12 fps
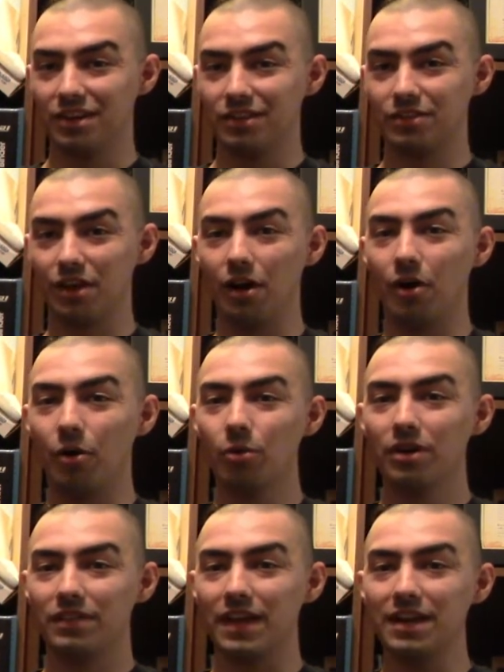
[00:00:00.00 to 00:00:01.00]
So
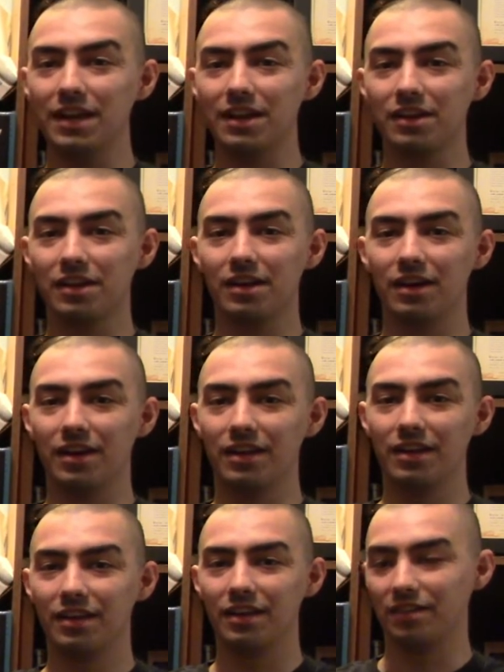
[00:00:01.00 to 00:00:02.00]
they needed a gun
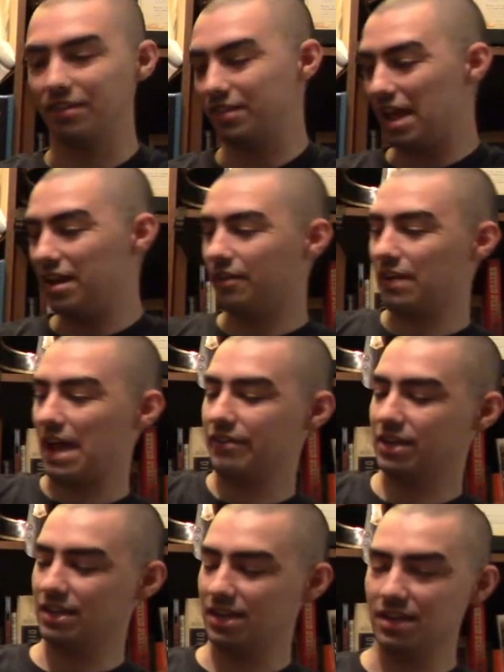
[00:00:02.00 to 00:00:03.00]
instead of
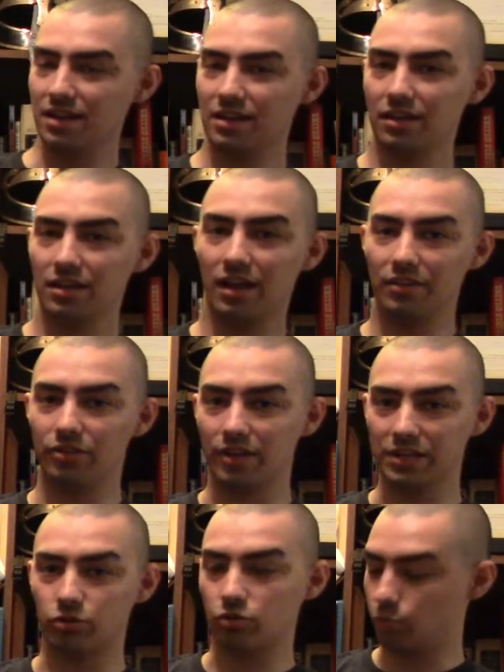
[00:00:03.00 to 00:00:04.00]
having the
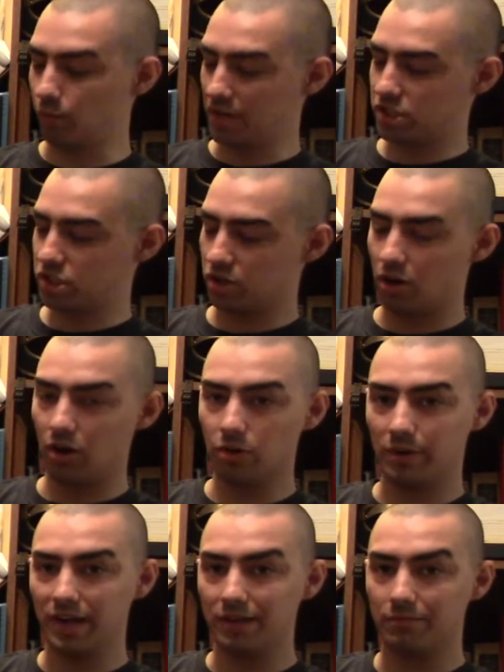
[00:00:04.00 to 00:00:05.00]
selector switch all the
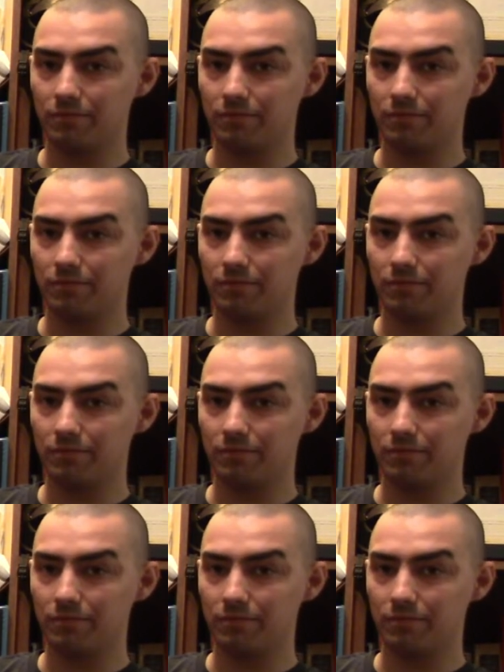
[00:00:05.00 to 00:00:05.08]
way